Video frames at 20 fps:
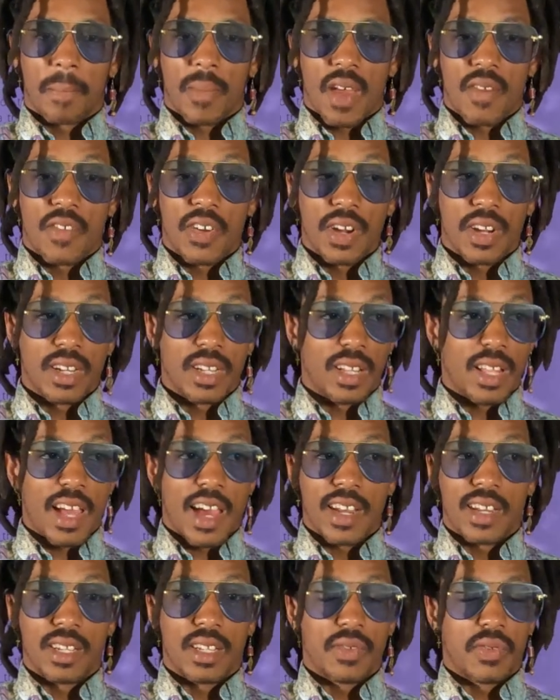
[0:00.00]
I've heard a
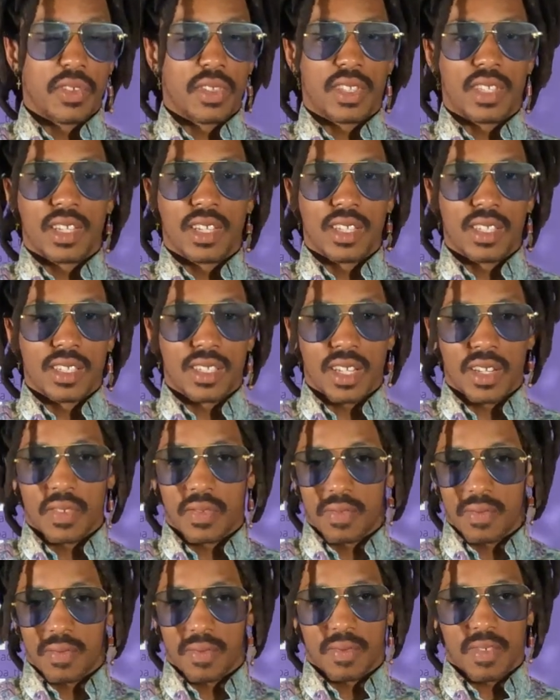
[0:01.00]
lot of different things.
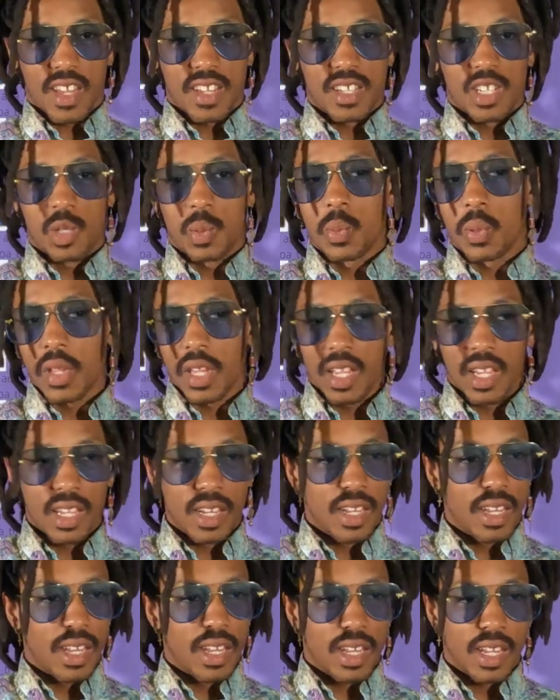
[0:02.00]
I just played
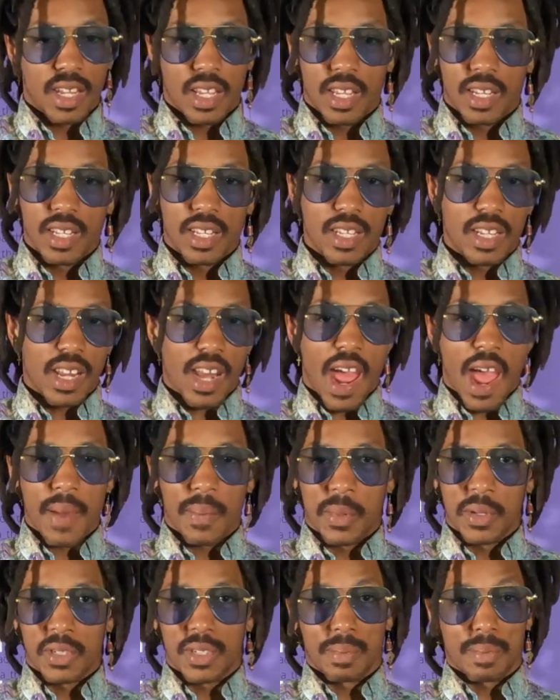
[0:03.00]
in
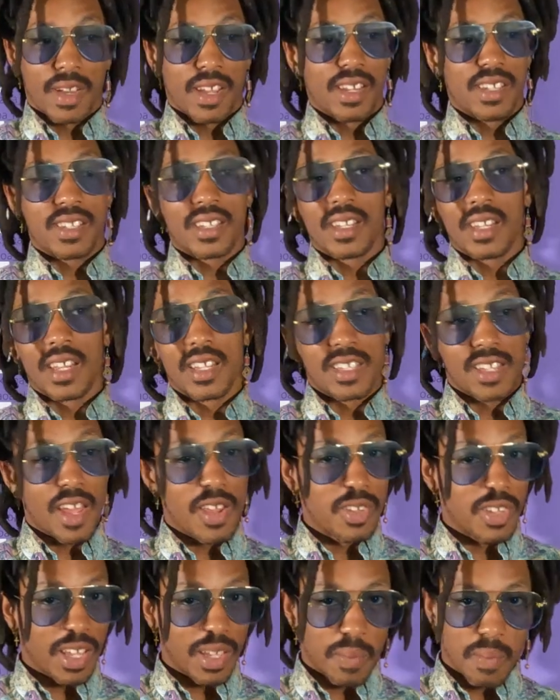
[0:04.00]
Indianapolis. Somebody said that
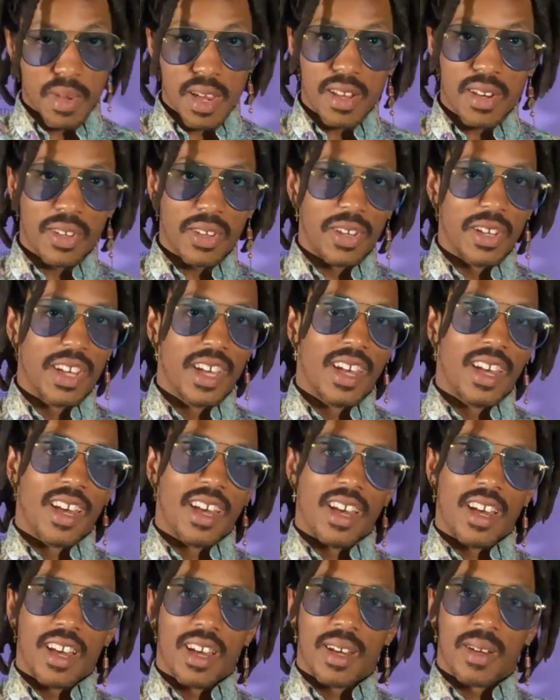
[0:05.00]
sounds like metal.
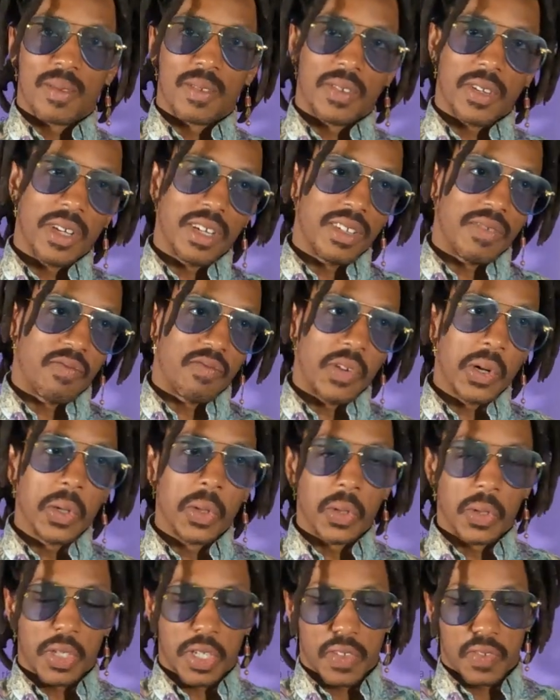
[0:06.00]
I've heard
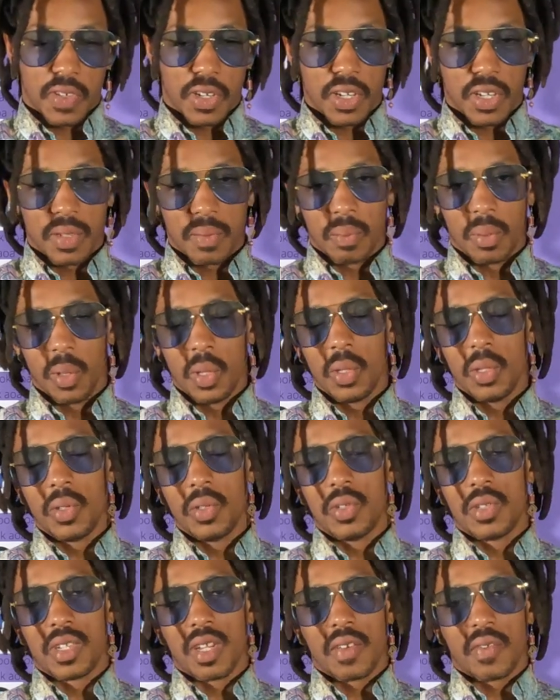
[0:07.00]
folk, I've heard
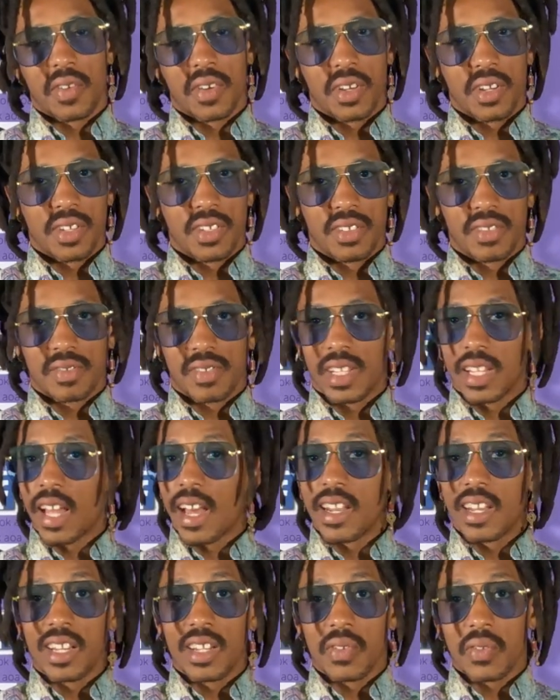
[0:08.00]
blues, I've heard a
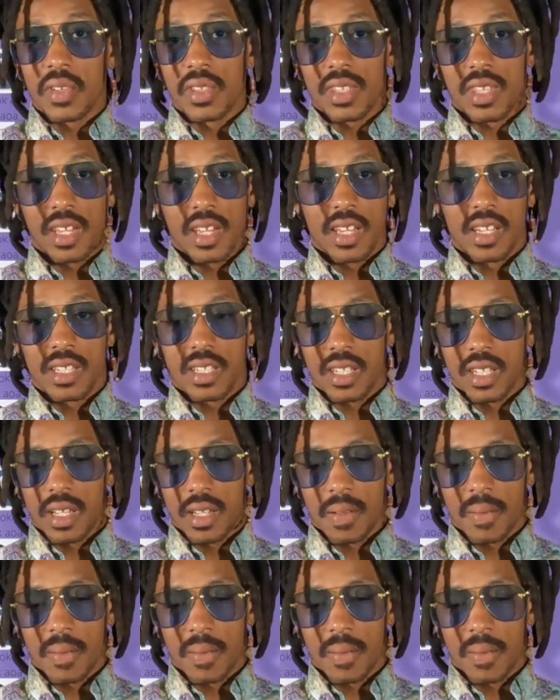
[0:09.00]
lot of different things.